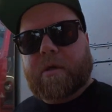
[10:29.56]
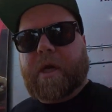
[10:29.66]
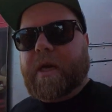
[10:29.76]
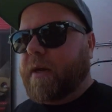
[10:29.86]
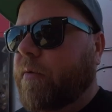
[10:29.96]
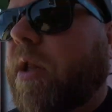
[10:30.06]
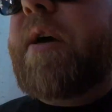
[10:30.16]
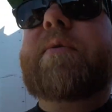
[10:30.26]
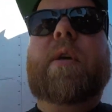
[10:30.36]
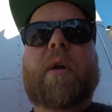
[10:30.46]
Gotta have
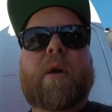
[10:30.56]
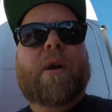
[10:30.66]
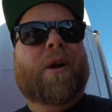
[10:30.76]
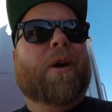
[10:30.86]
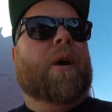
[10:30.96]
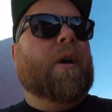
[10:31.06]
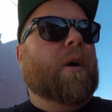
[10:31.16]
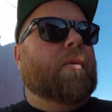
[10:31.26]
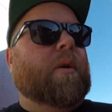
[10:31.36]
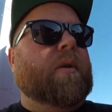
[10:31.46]
gloves.
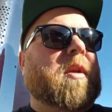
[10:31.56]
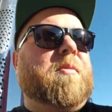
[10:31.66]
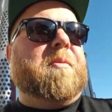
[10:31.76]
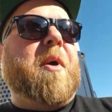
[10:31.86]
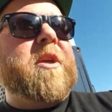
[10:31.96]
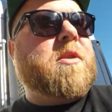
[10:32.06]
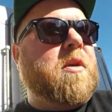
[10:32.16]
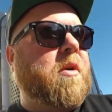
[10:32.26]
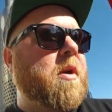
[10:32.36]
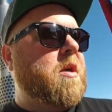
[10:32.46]
We don't need to be
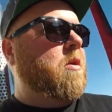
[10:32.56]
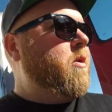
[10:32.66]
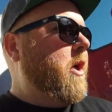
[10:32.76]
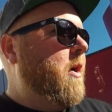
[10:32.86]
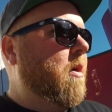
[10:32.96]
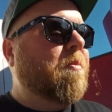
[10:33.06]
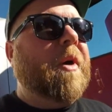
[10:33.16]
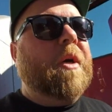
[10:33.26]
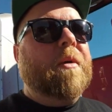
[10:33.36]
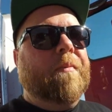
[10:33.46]
busting our knuckles.
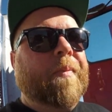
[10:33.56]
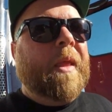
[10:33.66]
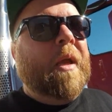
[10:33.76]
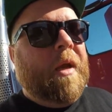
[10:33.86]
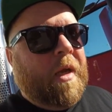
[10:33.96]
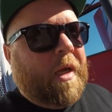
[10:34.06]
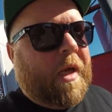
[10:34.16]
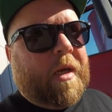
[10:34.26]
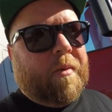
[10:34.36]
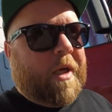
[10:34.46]
But
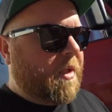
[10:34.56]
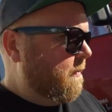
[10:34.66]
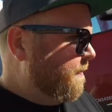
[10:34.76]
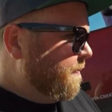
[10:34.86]
anyways,